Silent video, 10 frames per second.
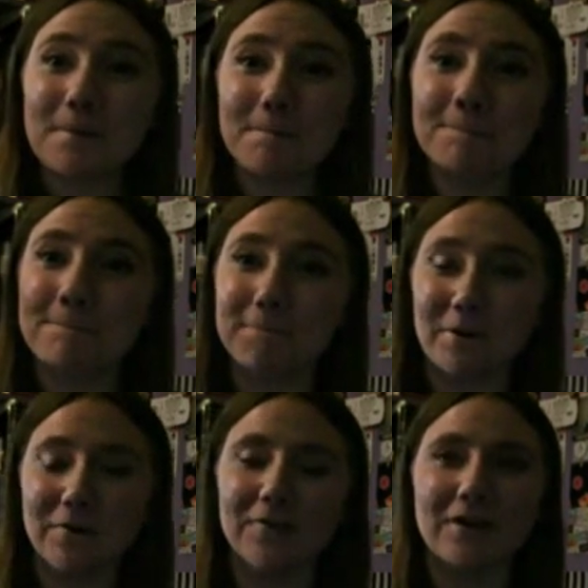
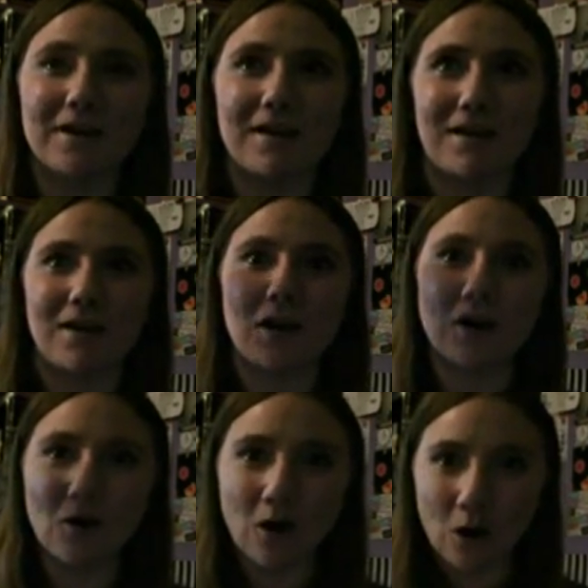month, and I
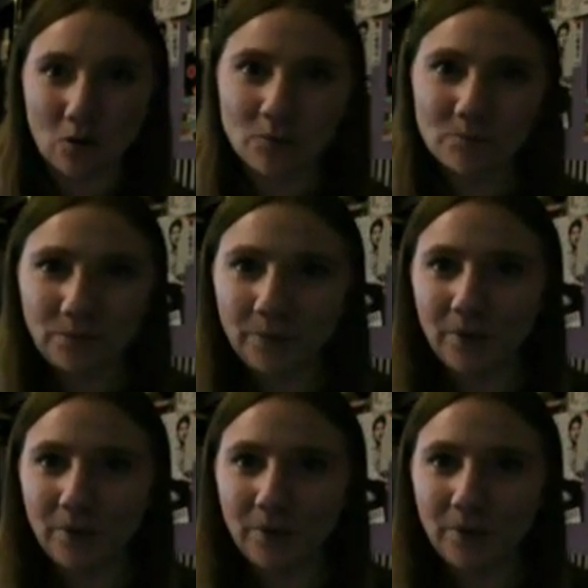hope